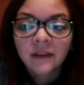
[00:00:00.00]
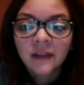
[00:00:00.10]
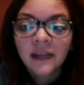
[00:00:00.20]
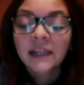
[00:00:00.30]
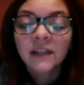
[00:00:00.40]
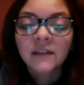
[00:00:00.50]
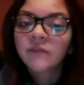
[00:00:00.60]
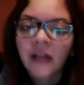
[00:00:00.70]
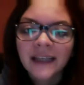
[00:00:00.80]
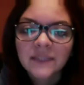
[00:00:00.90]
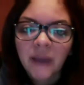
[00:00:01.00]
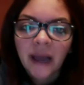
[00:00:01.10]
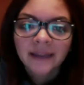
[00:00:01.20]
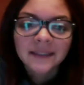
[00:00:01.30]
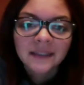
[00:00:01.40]
and it flies
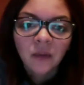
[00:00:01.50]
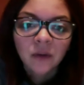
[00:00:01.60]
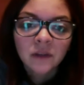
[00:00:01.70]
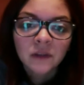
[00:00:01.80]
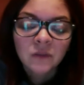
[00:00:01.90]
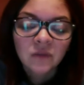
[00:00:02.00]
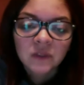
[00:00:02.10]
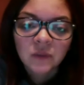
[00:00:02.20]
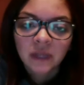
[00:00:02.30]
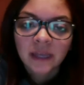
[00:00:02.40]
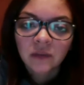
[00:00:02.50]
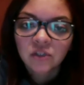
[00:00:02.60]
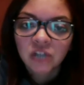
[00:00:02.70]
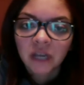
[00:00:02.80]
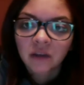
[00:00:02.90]
by. It's not one of those movies where like you
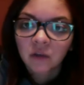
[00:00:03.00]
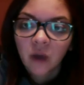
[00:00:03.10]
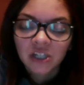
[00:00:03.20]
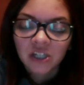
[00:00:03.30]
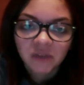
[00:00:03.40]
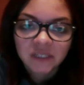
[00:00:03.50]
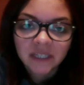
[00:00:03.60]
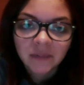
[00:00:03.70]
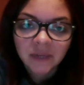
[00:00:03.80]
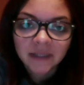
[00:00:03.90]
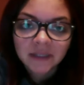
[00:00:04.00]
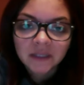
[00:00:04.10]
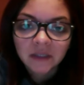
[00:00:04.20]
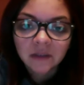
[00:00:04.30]
check your watch every 10 minutes.